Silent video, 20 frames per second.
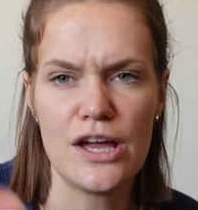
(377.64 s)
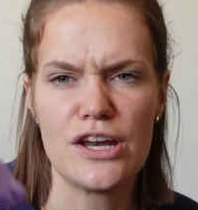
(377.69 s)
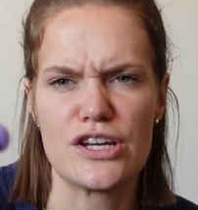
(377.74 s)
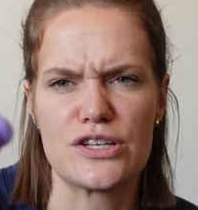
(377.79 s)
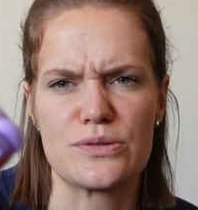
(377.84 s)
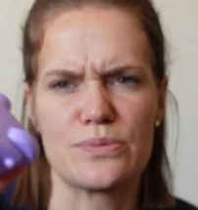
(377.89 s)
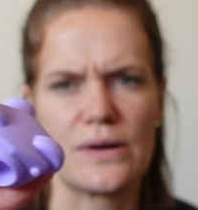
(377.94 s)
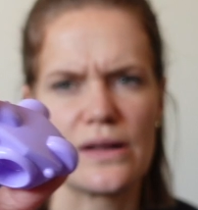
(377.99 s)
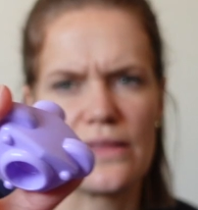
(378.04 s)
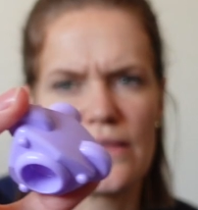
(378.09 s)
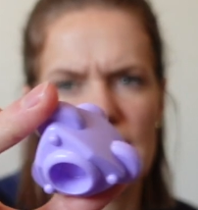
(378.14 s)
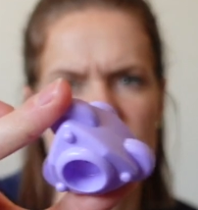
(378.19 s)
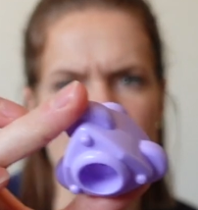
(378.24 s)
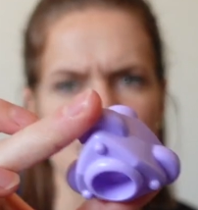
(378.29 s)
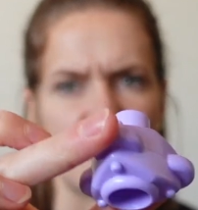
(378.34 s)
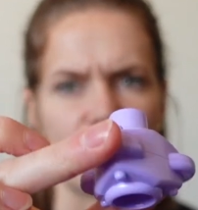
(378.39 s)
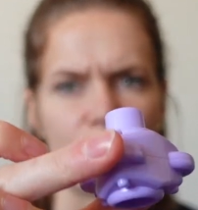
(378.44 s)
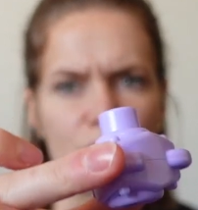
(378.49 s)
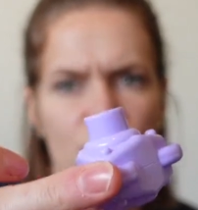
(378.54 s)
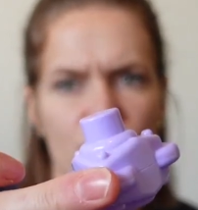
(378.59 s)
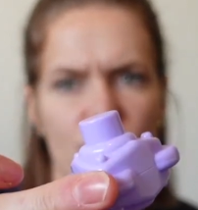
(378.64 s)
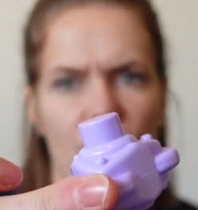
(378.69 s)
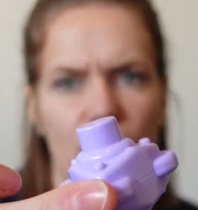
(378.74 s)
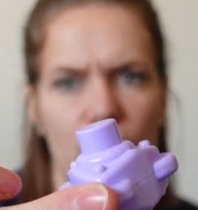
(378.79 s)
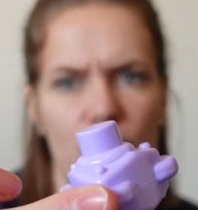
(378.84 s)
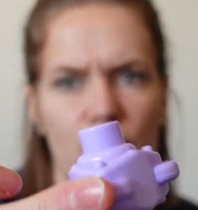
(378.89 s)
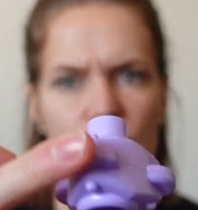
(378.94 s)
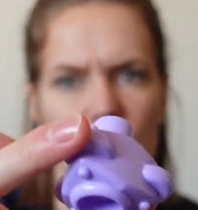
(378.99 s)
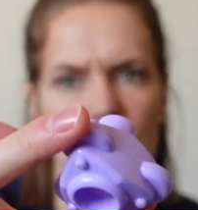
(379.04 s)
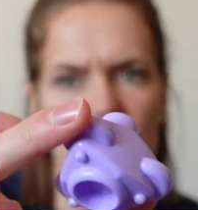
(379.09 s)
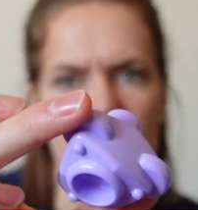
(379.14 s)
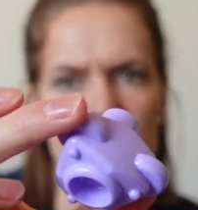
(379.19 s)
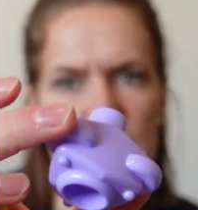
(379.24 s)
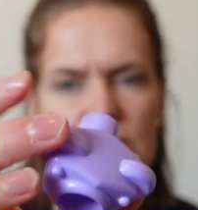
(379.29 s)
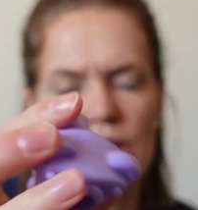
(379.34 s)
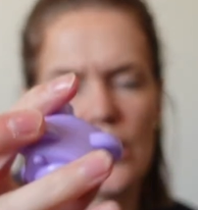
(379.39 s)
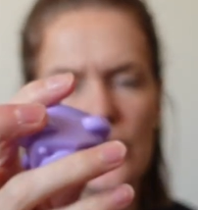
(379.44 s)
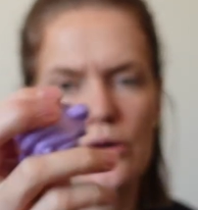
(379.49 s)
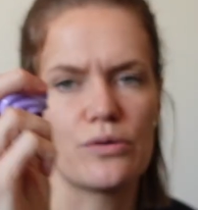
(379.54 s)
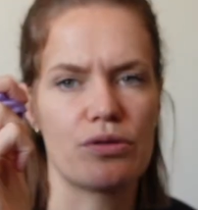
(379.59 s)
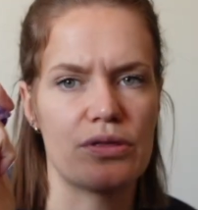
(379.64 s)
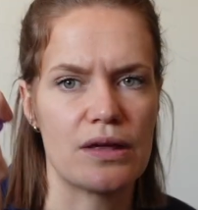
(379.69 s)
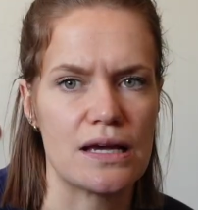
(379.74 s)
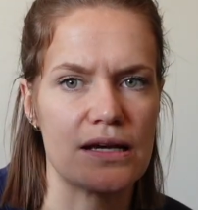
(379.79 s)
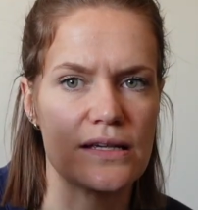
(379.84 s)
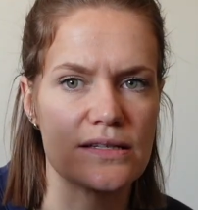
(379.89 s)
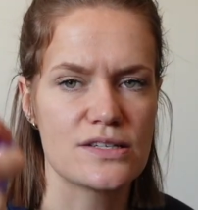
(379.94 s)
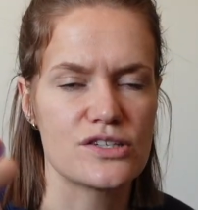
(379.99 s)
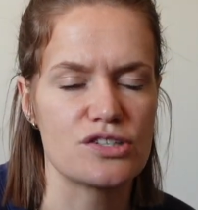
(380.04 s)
just one of these like rattle circle things.